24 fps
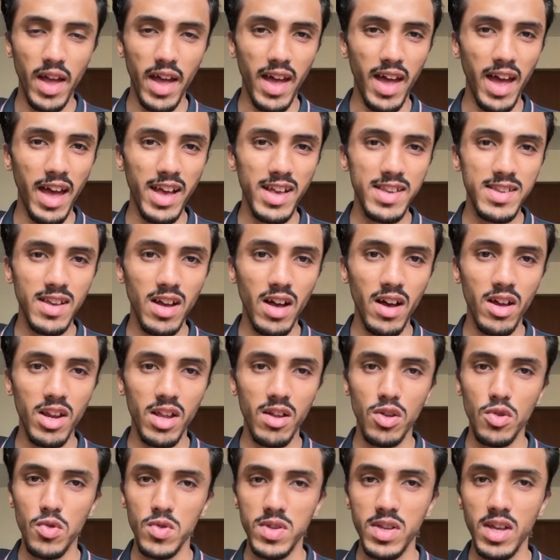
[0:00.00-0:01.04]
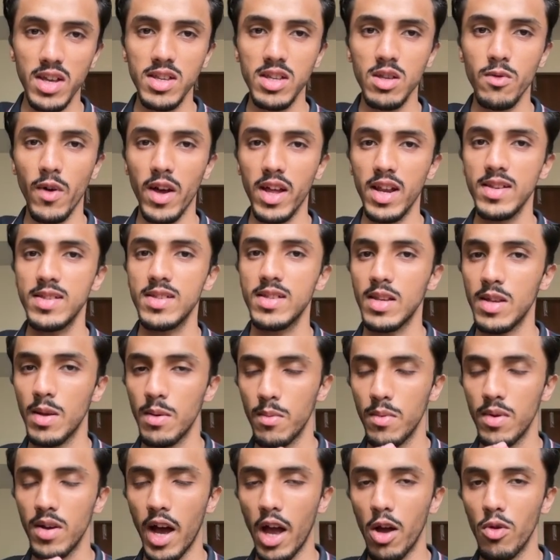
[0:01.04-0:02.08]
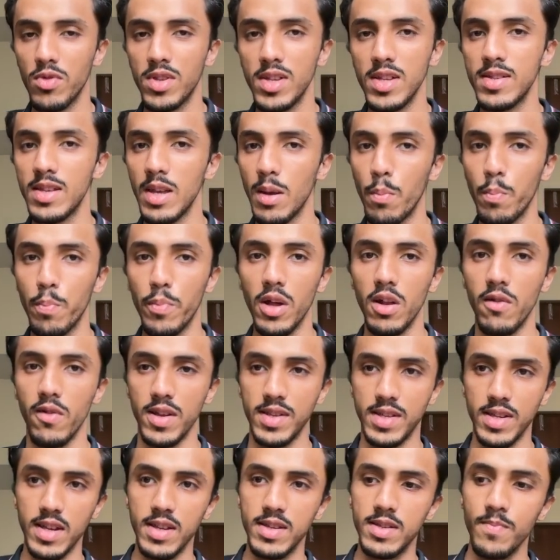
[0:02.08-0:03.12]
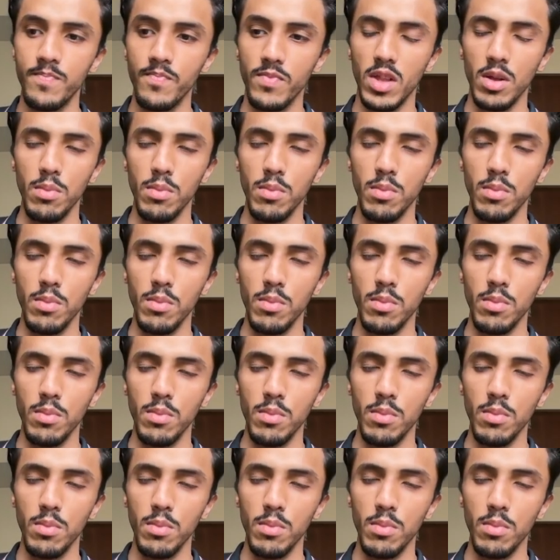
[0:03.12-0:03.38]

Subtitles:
as our use case is very I would say simple, which is